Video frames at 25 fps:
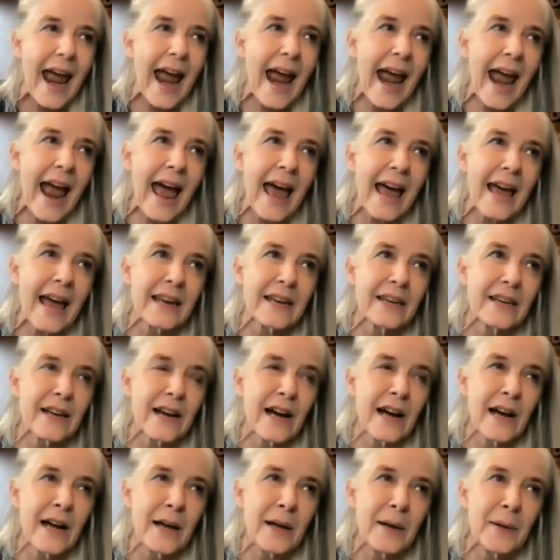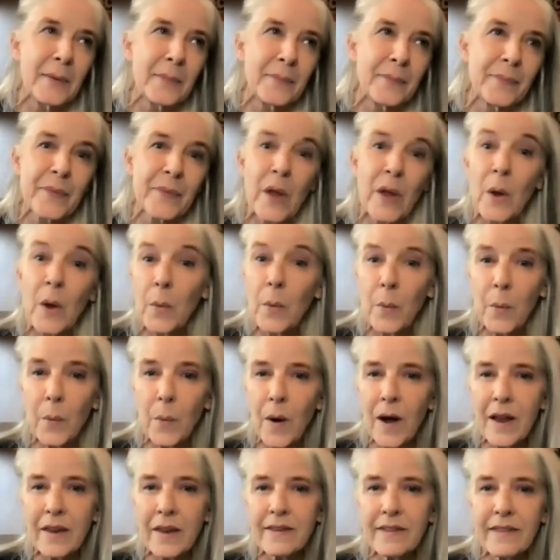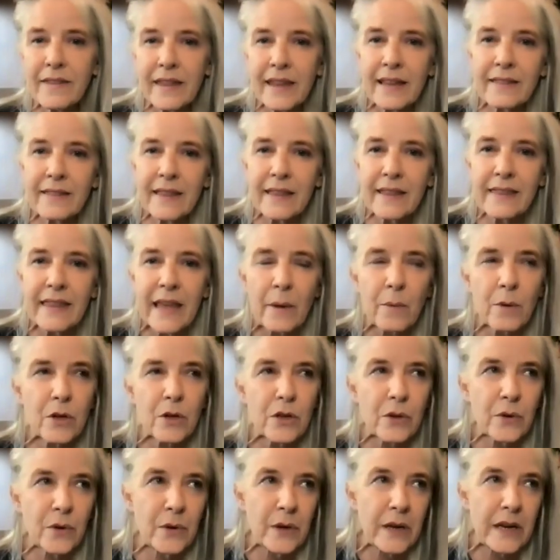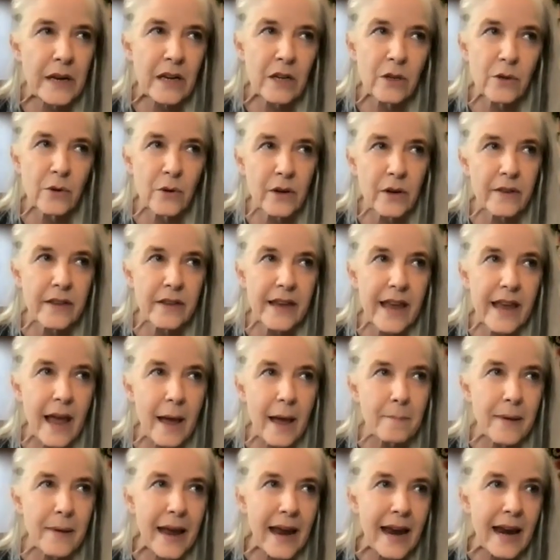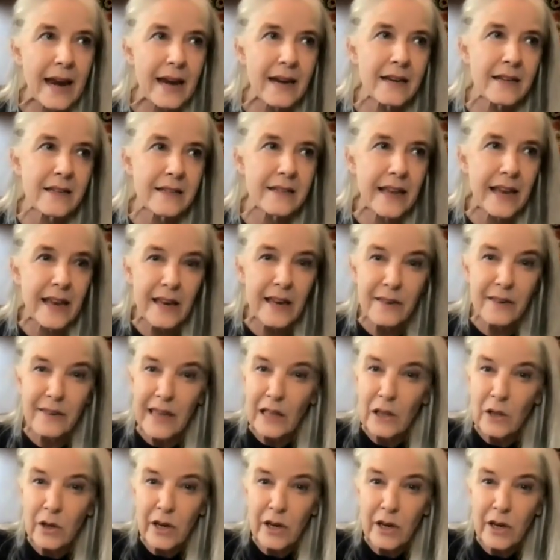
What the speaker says: And one thing that they were doing during the campaign is they